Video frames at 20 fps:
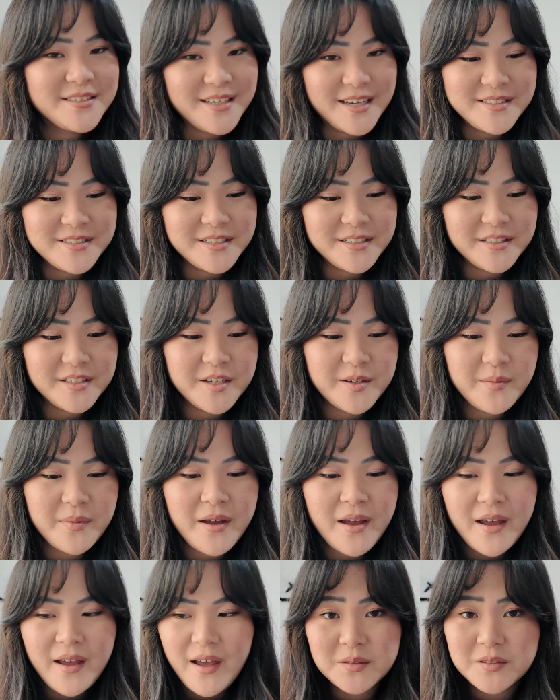testing them.
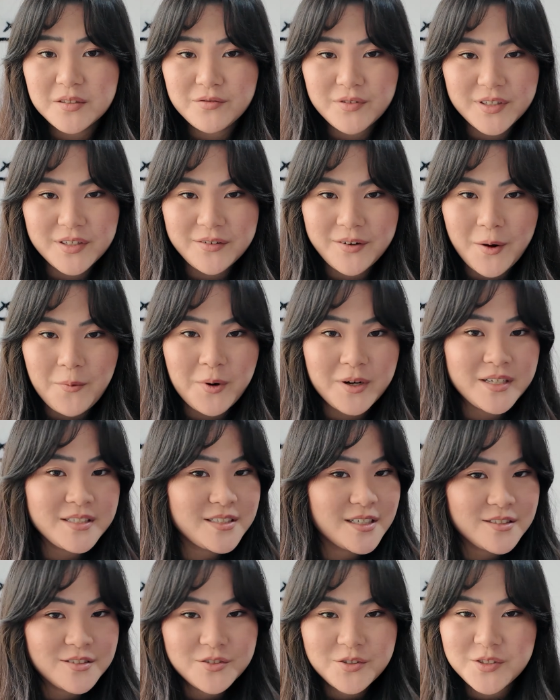This was a really great one. It
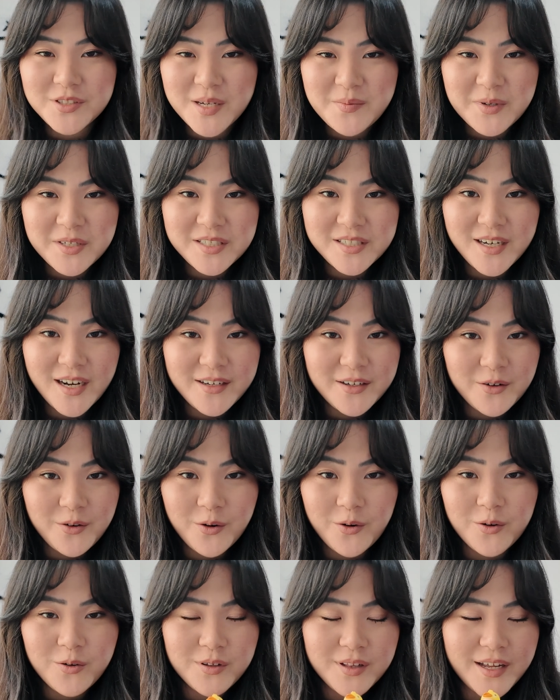doesn't use that much yarn at
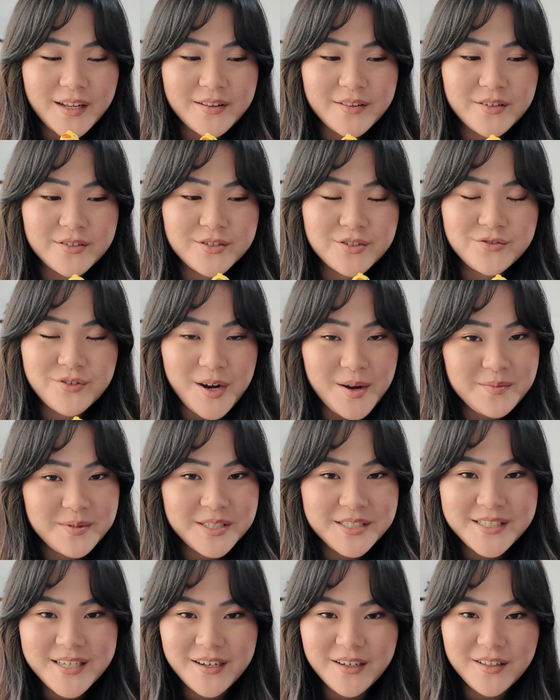all, and the stripe
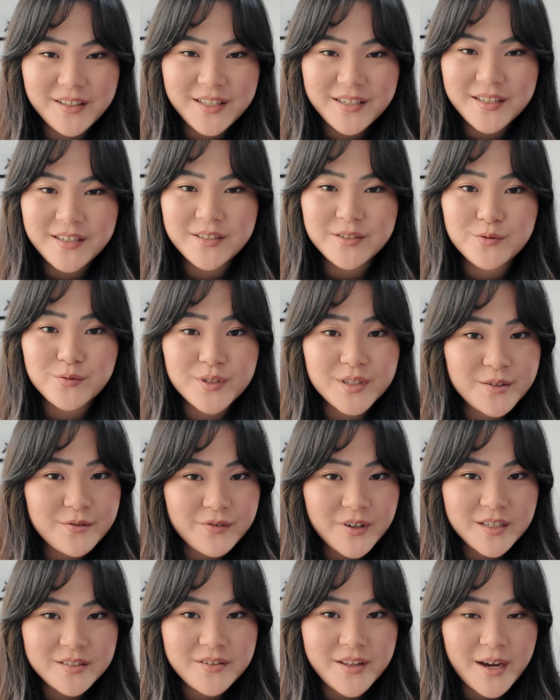detail in it is really
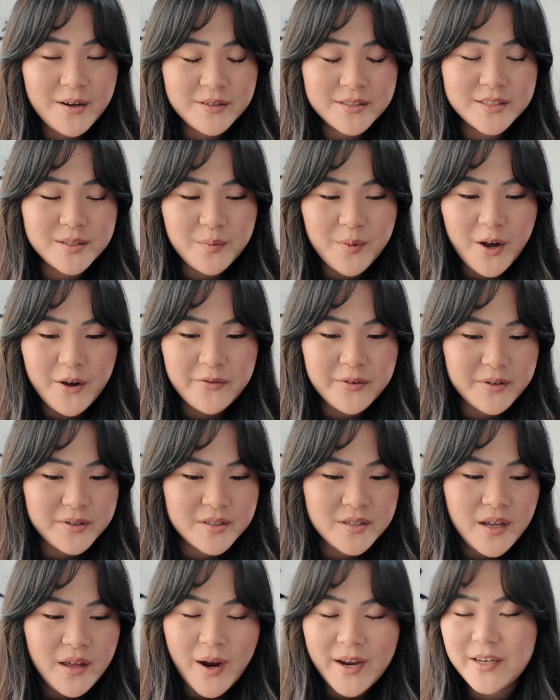fun. That was the
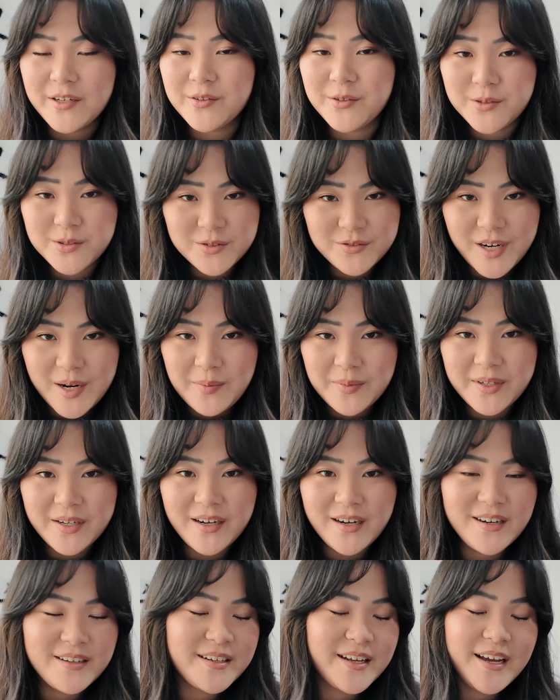perfect way to use scrap
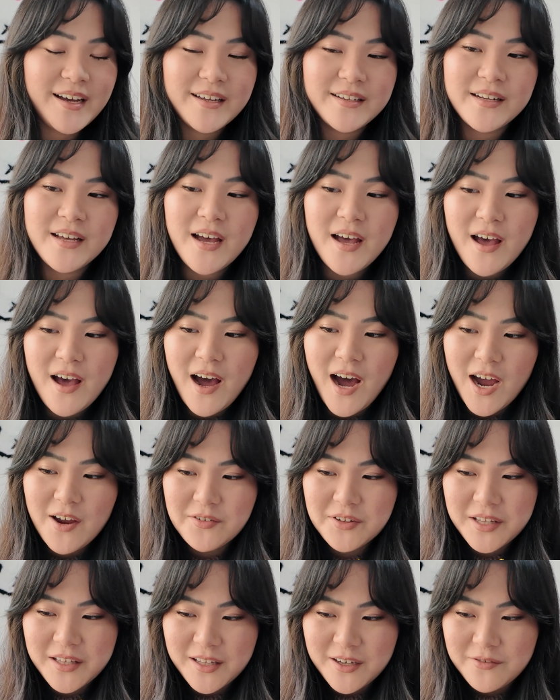yarn, and I
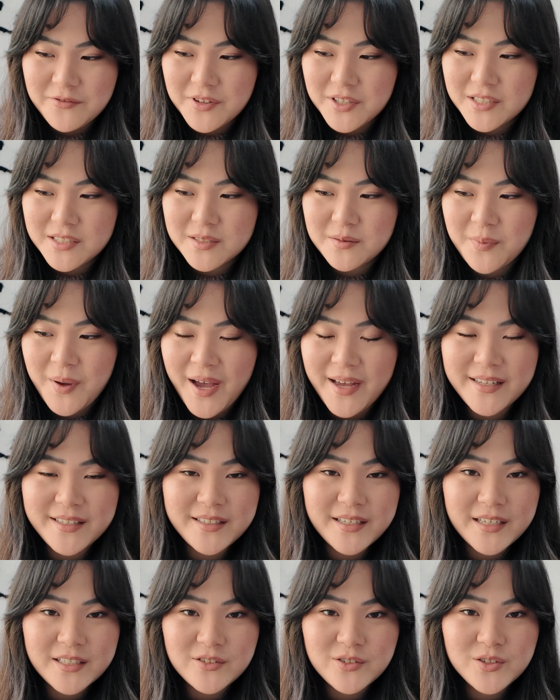really love this
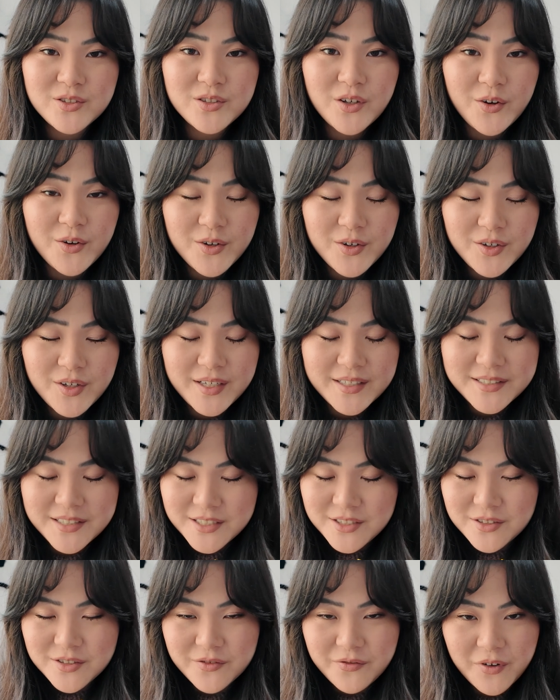pattern. It's so
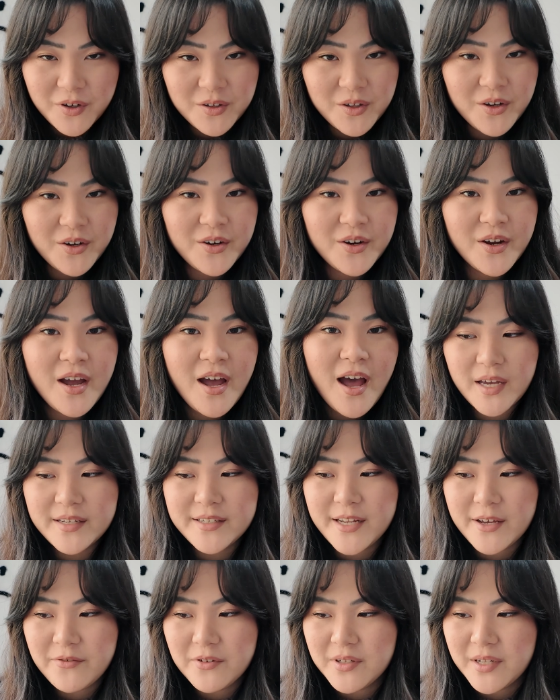easy to follow.
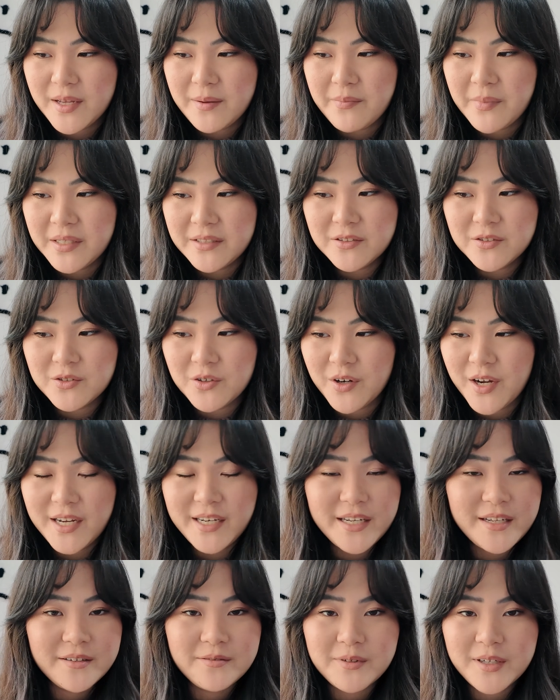I'd never knit mittens or
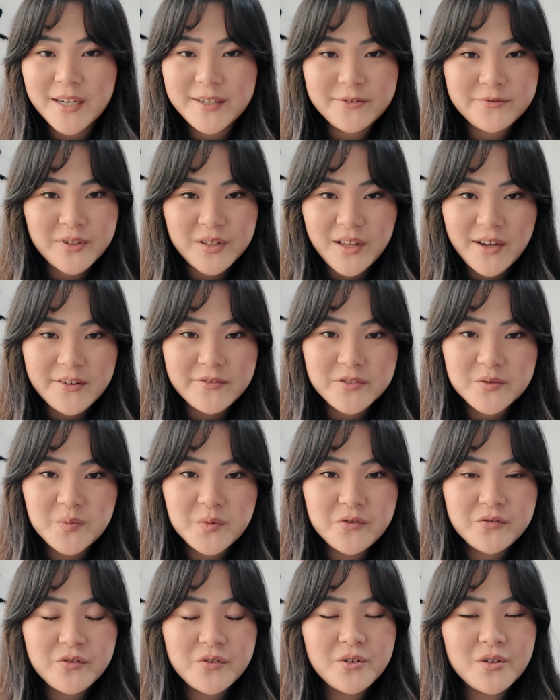any kind of gloves
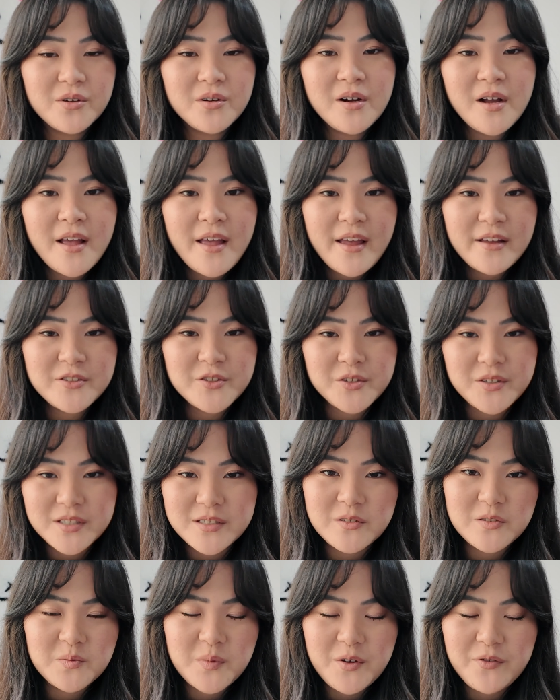before, so
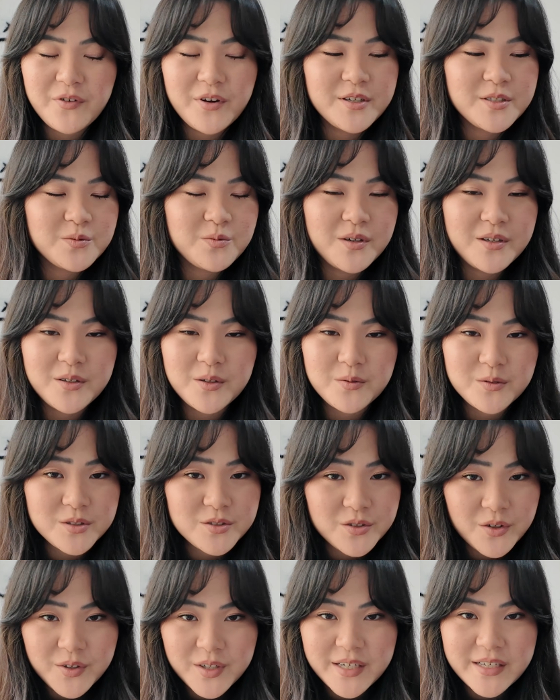this is my first one. It was
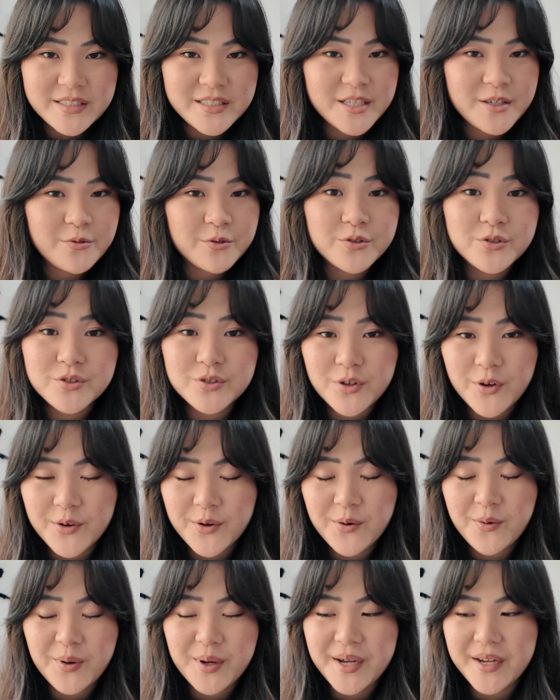so easy, it was so
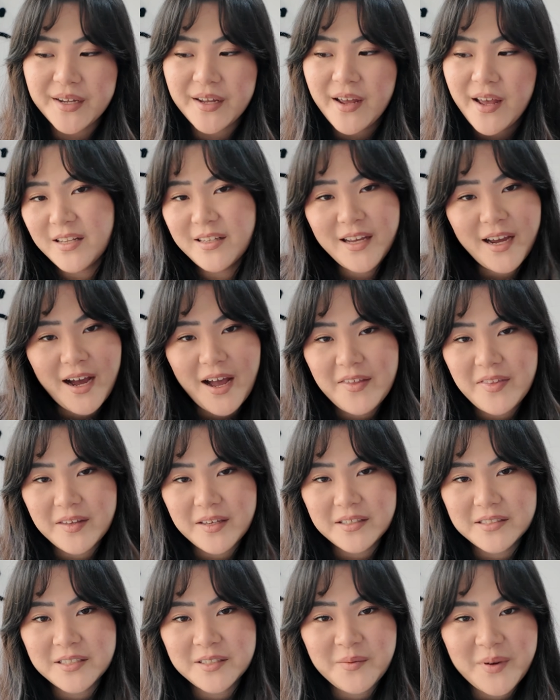quick, and yeah, I
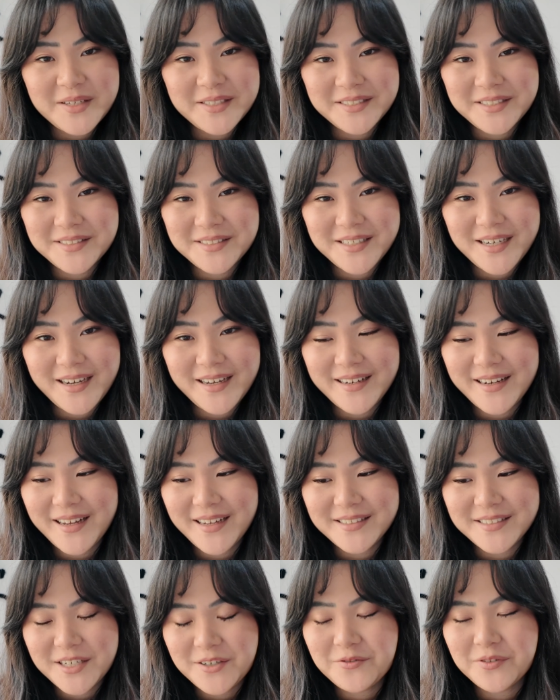think it's an amazing design
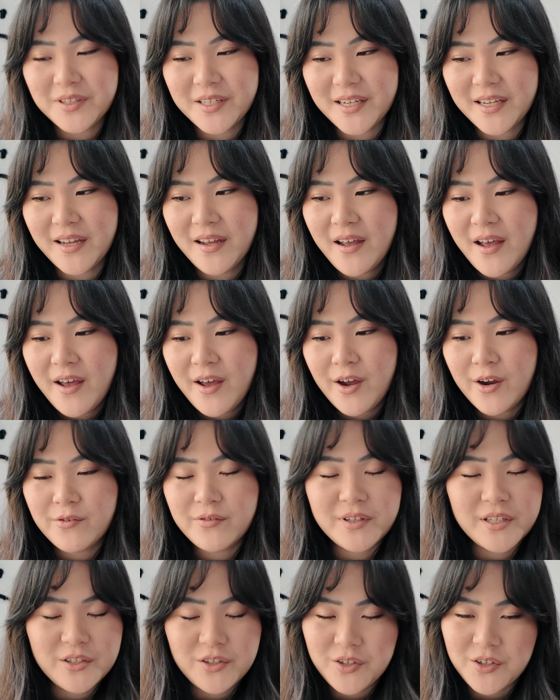and definitely a
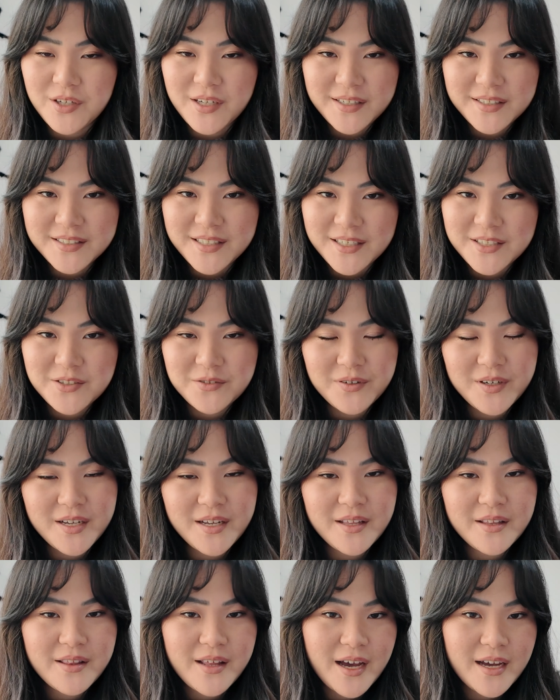really cute
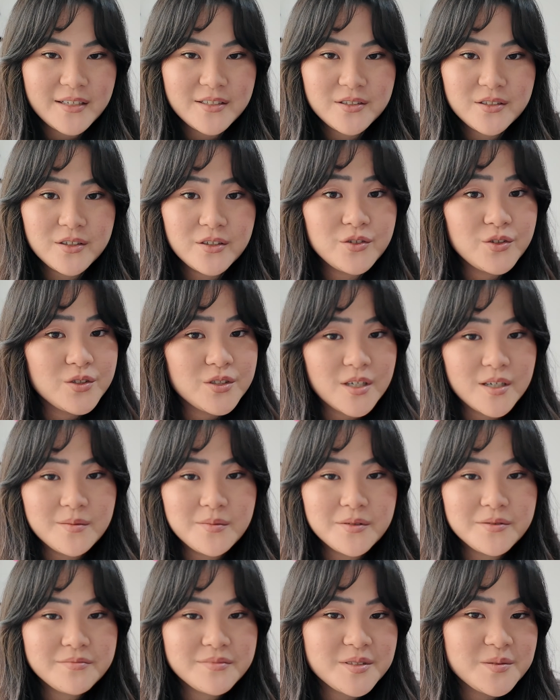accessory that can use
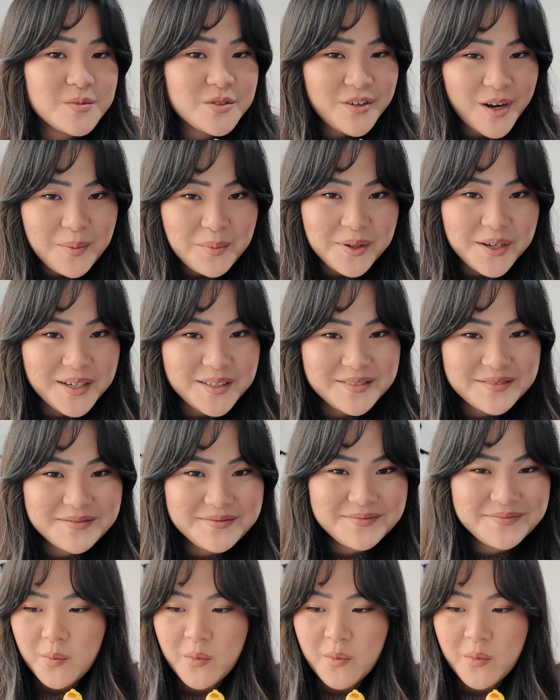up some scrap yarn.